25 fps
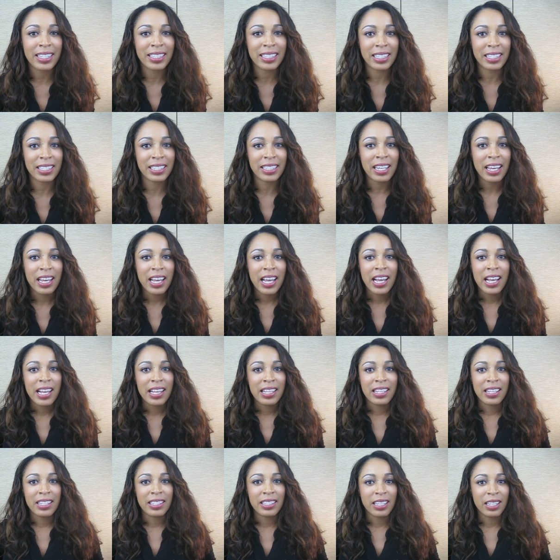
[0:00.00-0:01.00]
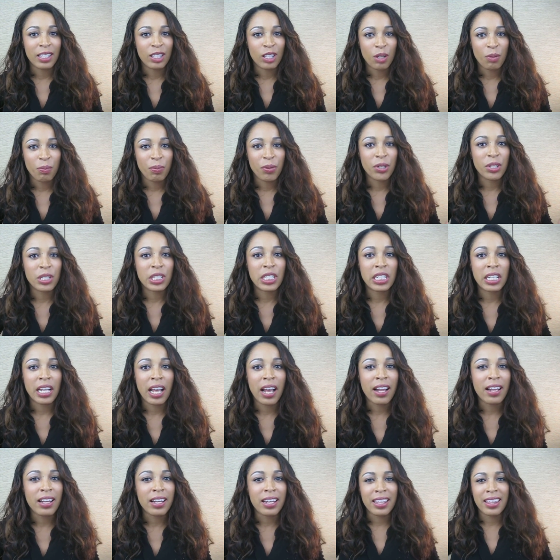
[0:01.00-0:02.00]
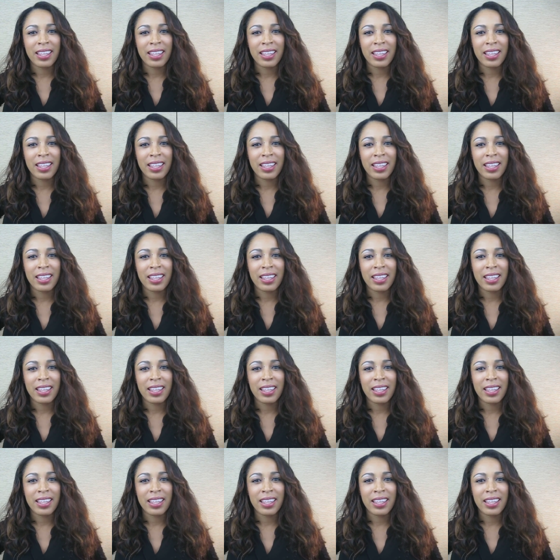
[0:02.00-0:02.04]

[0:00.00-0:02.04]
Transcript: that's in their personality,